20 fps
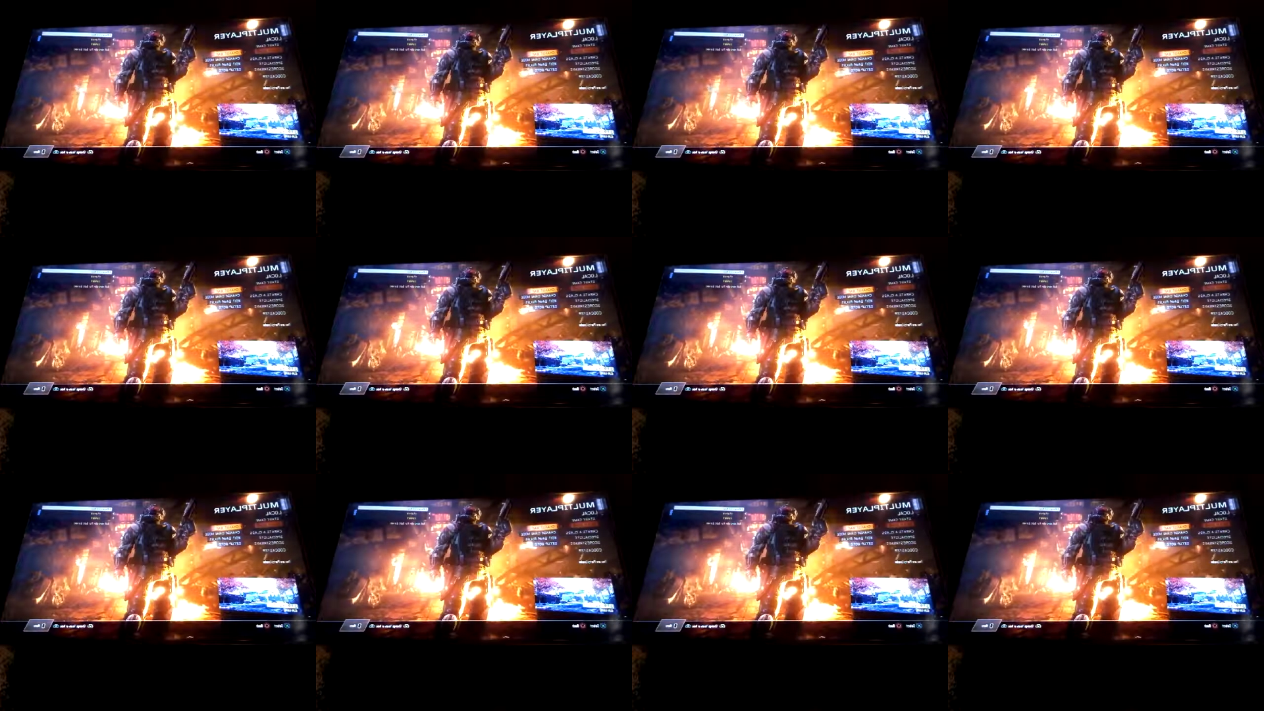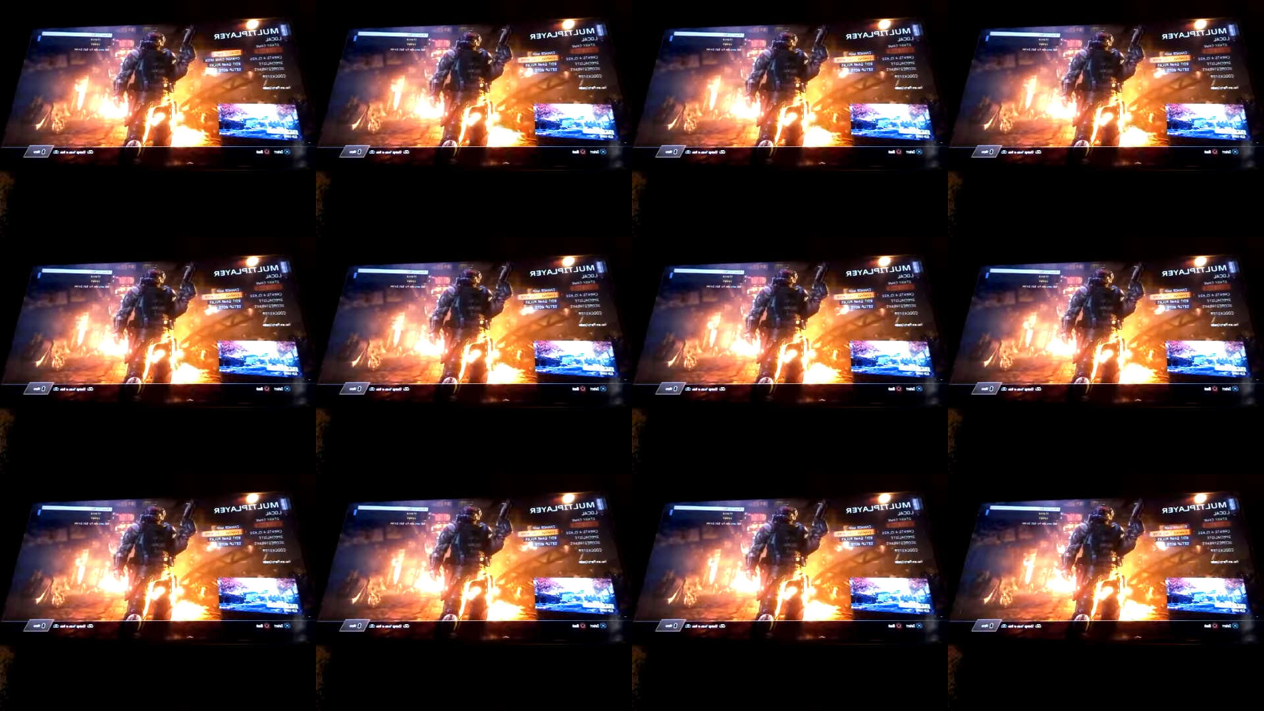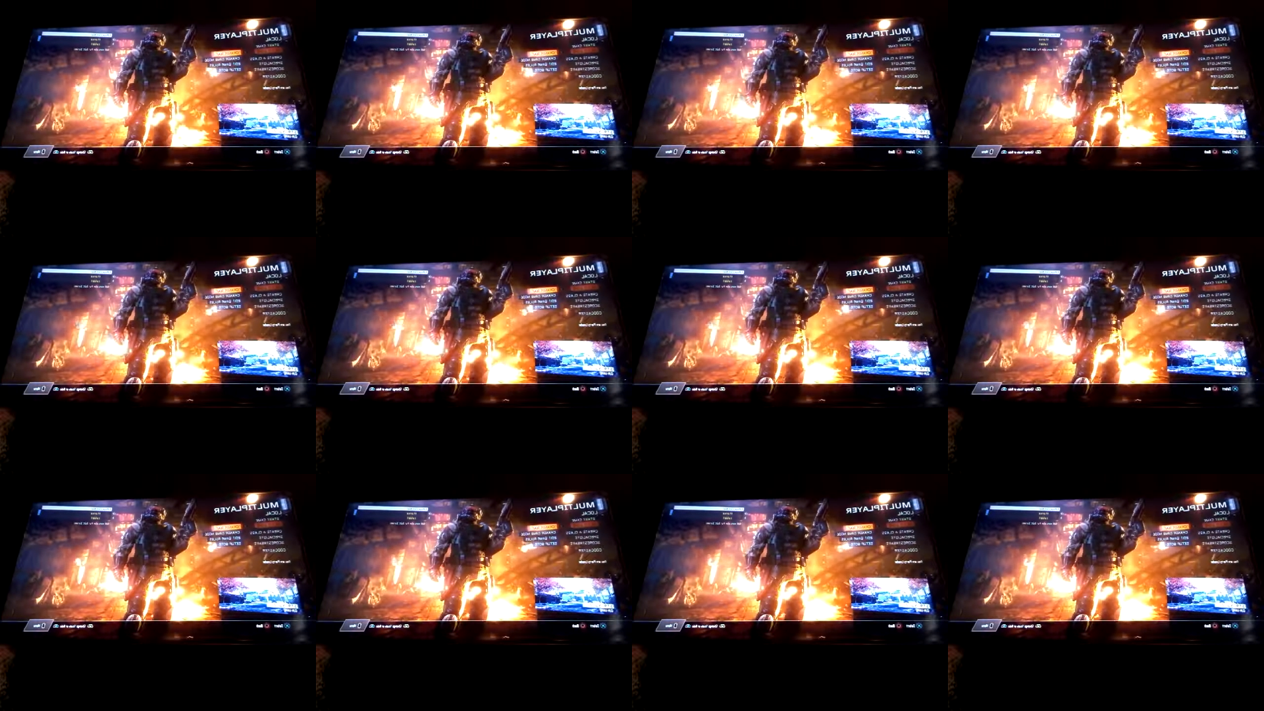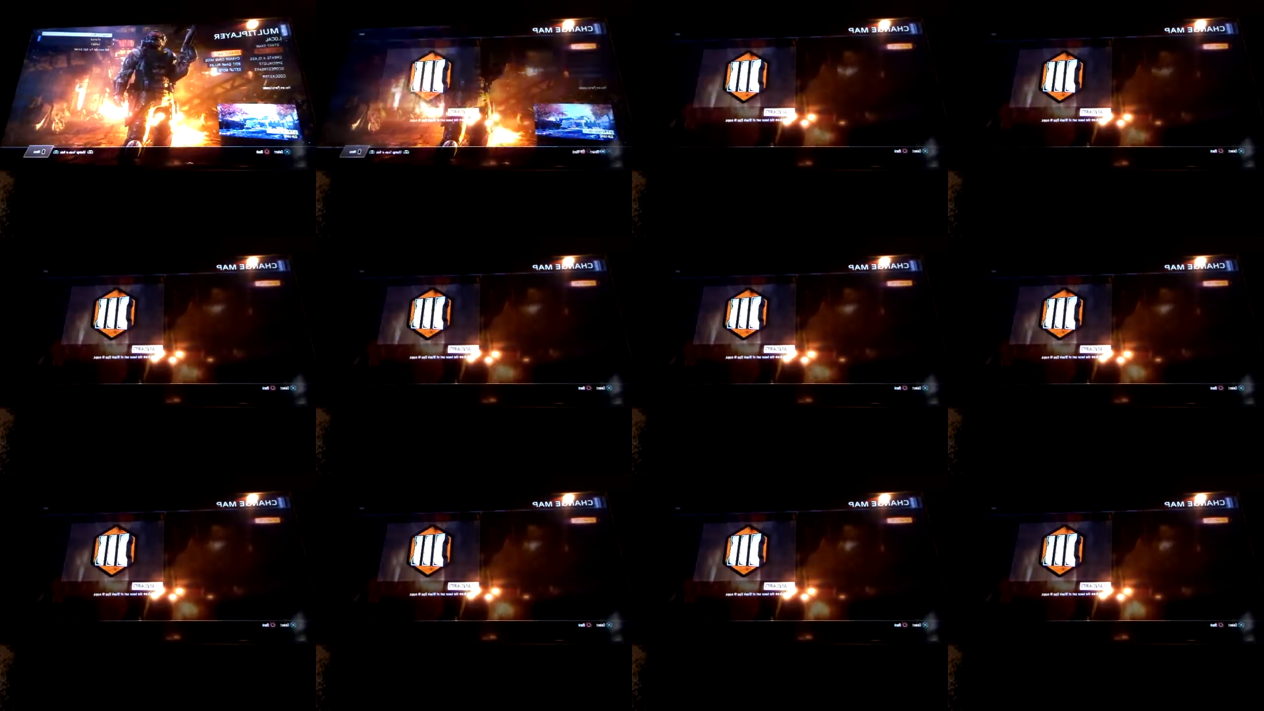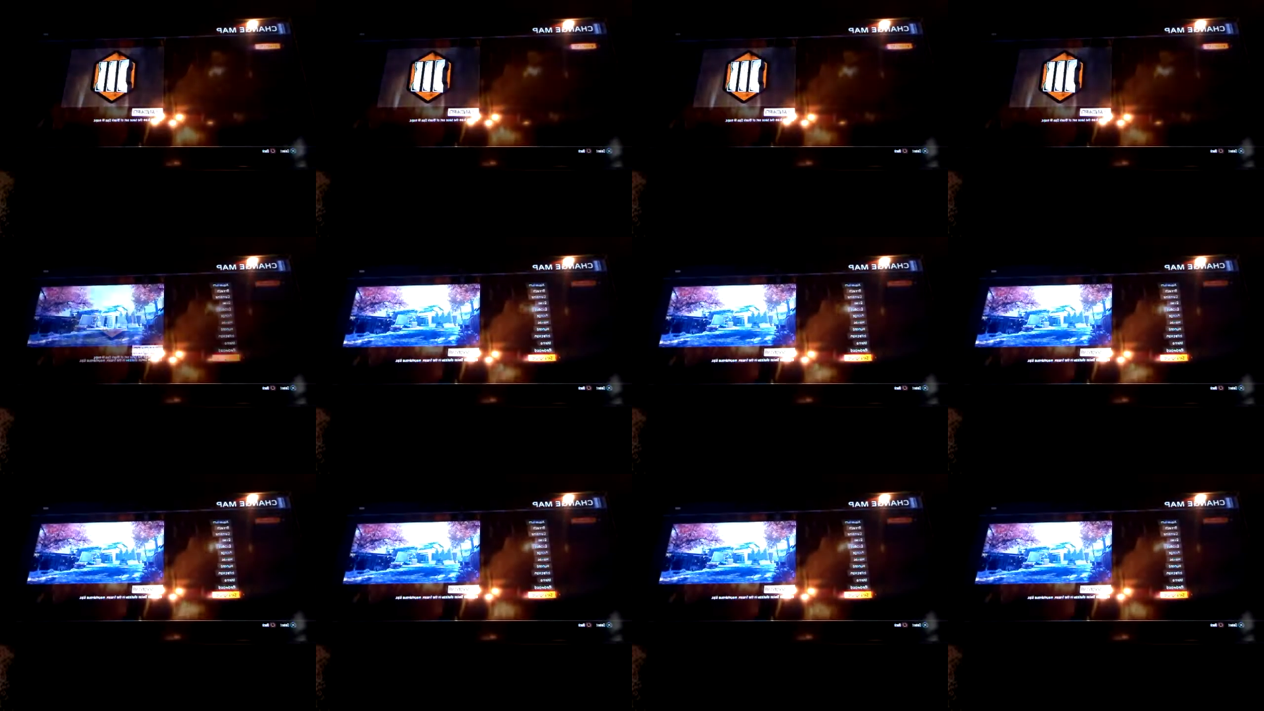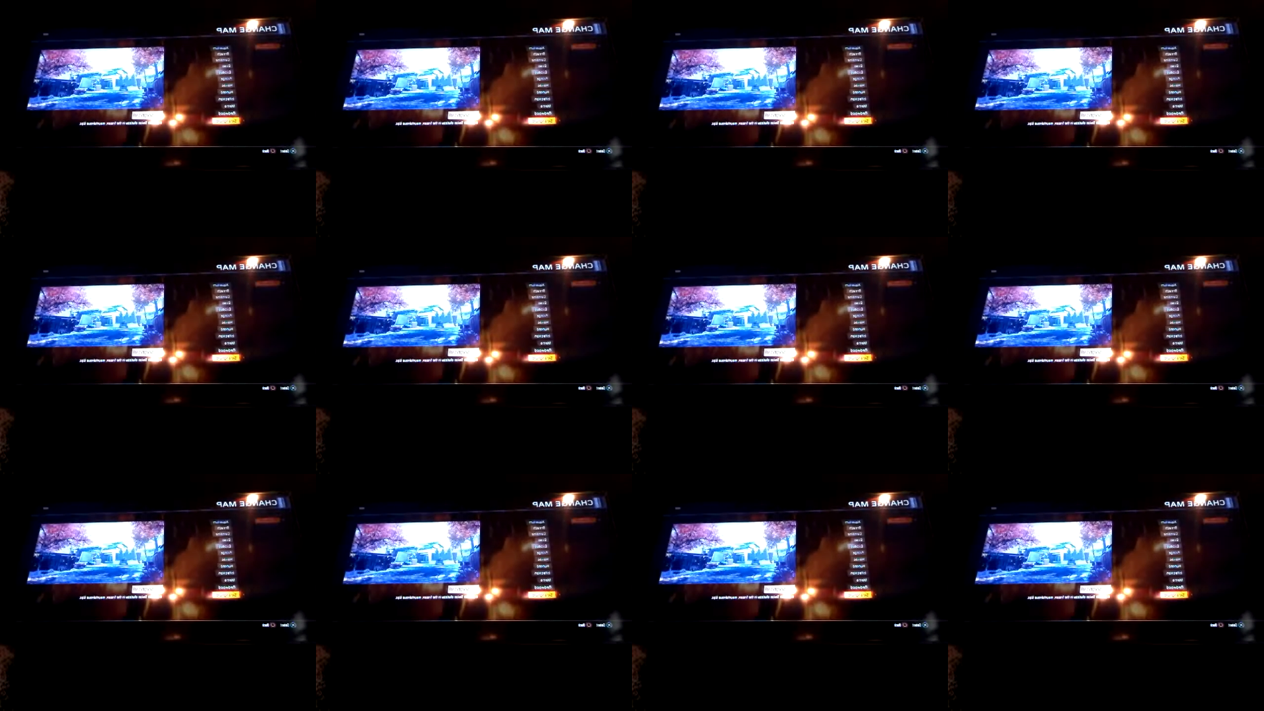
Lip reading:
Nobody's mouth can be seen.